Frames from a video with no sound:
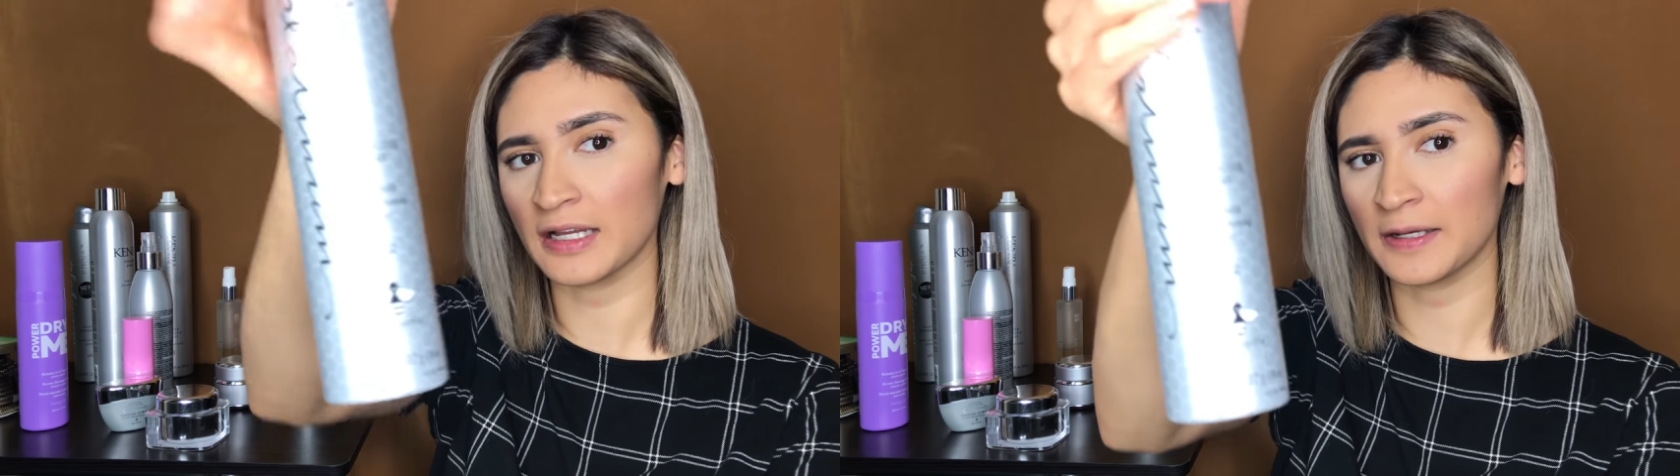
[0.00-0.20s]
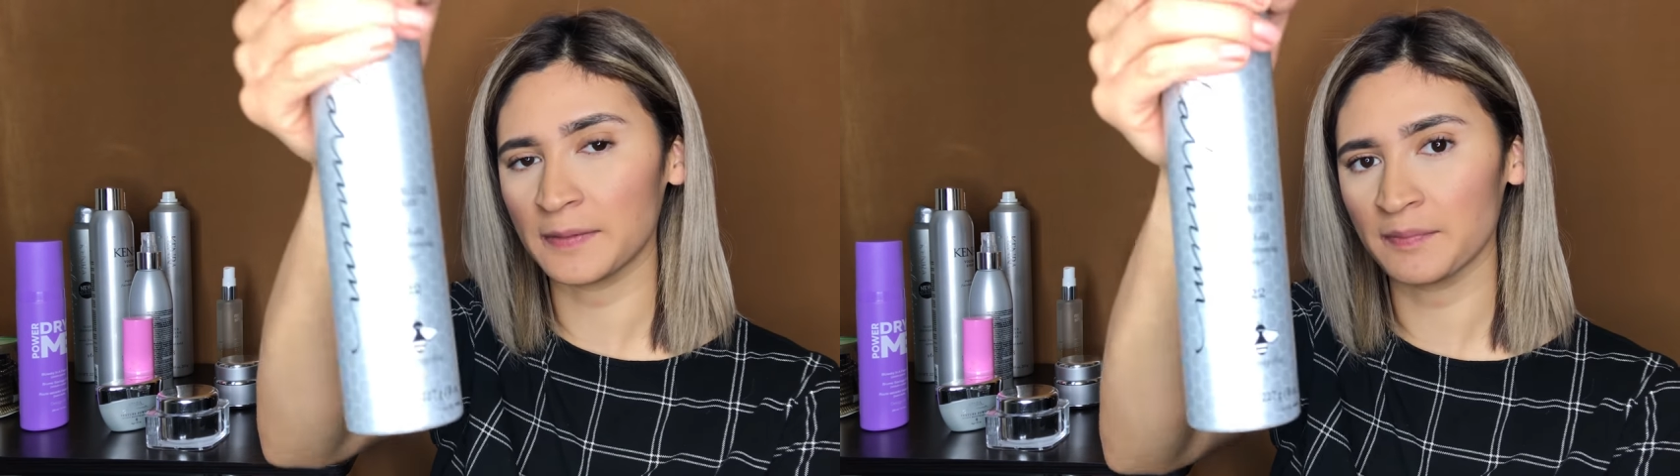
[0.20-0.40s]

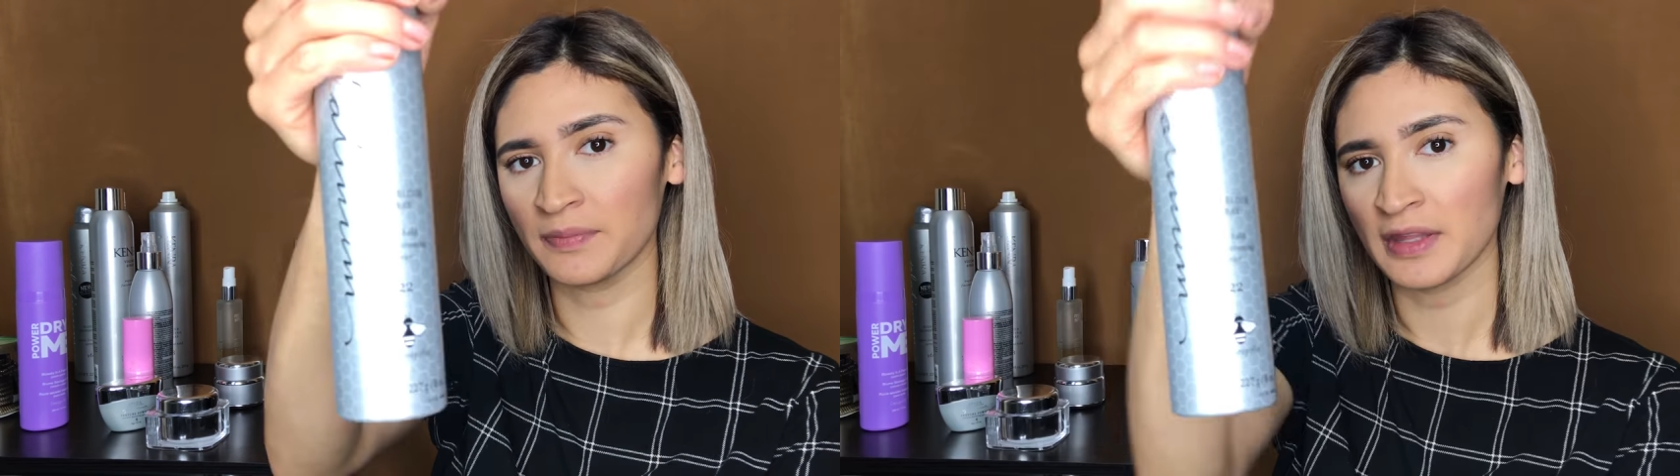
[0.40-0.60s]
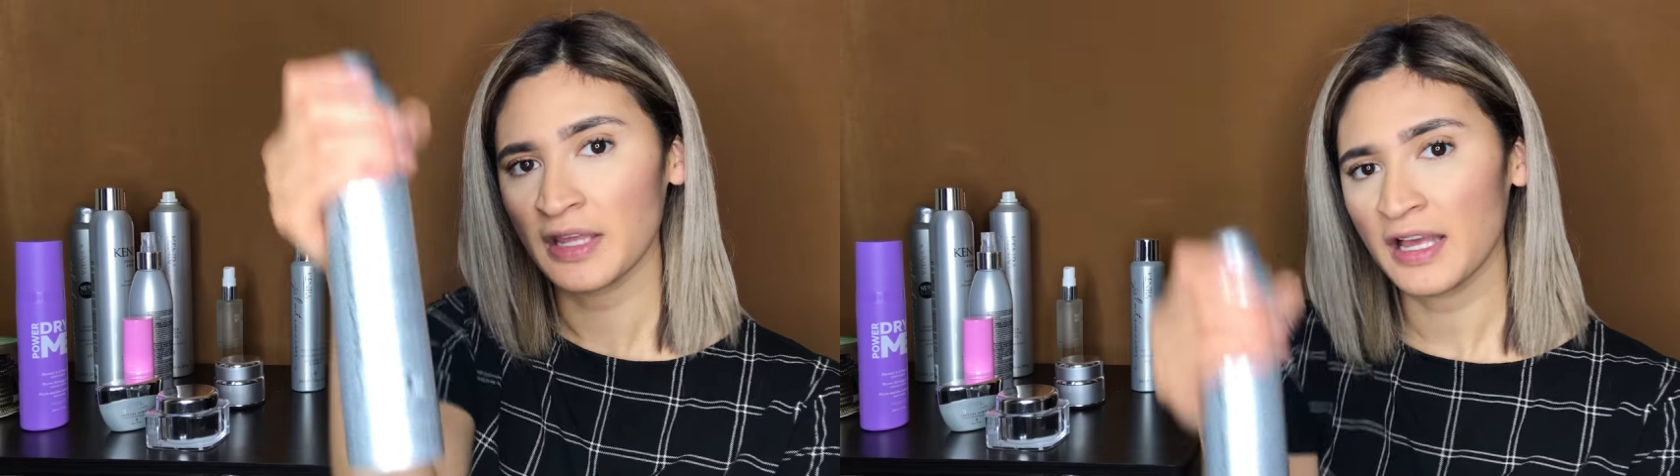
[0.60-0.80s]
Um,
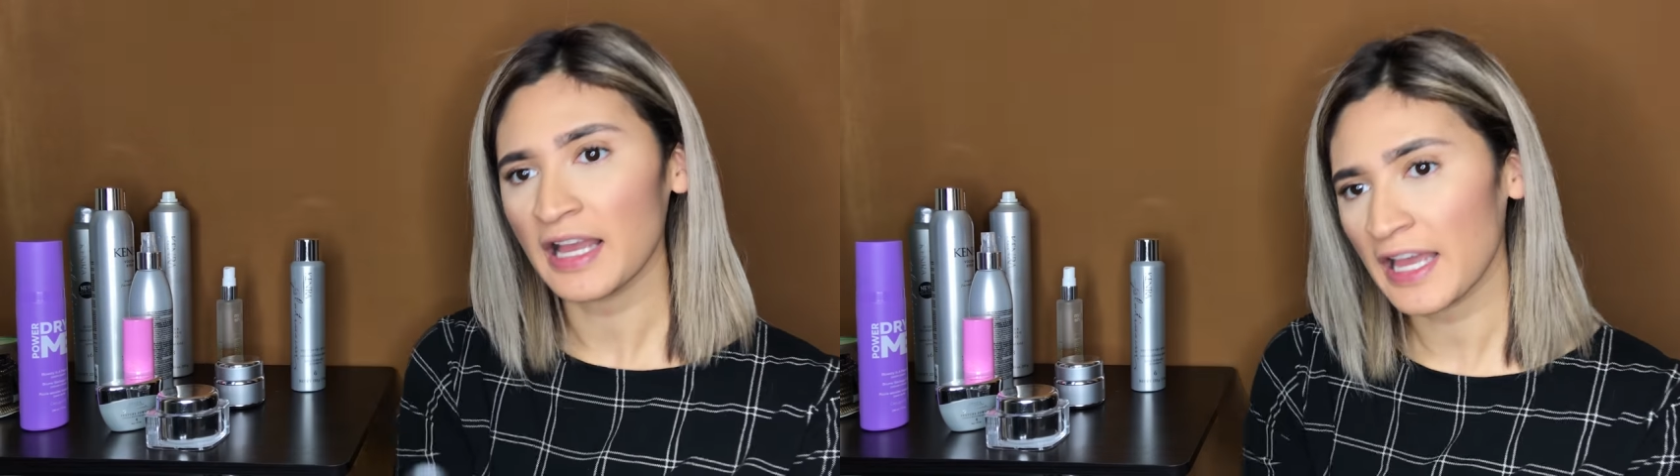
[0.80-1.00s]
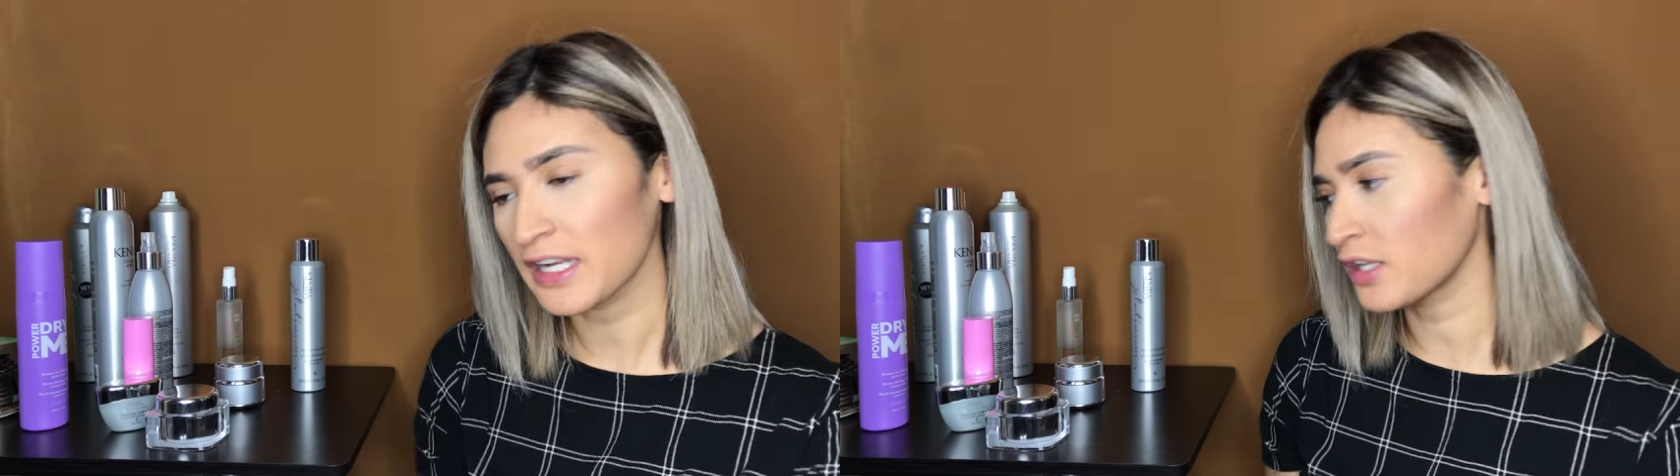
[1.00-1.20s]

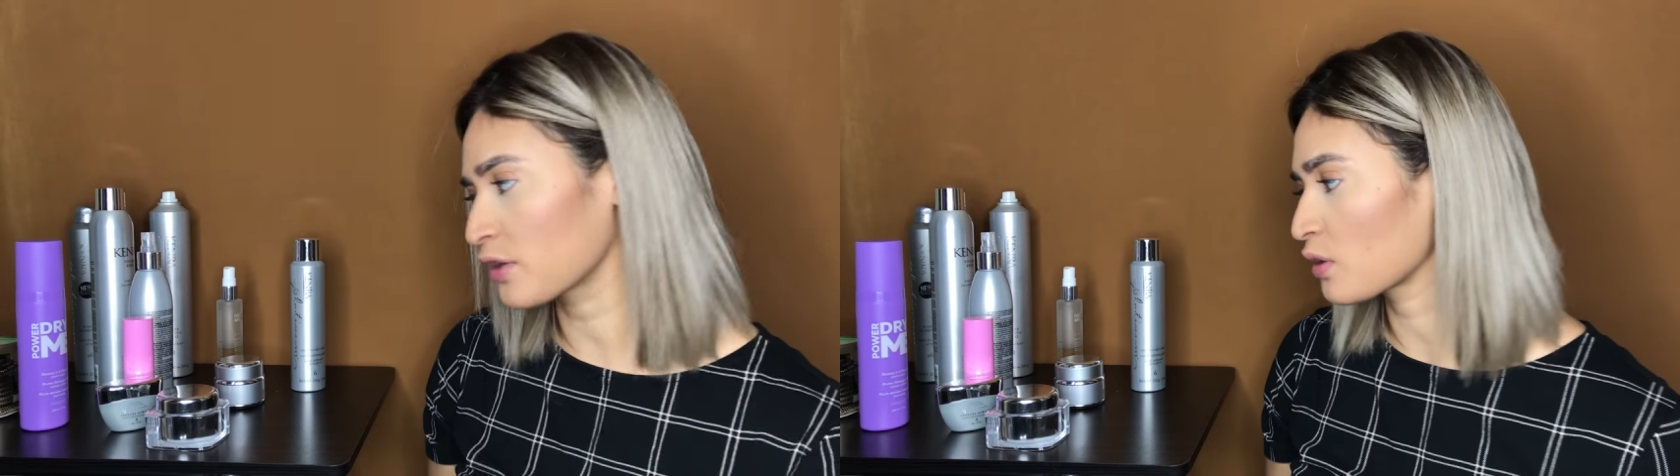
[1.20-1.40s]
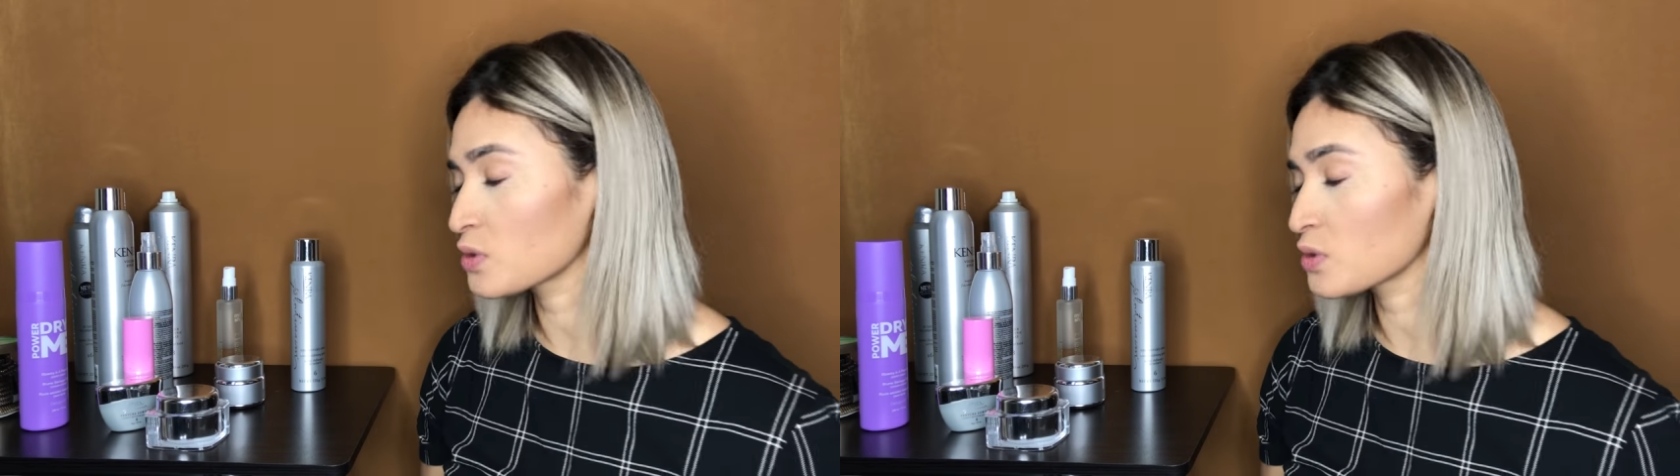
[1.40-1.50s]
I had a lot of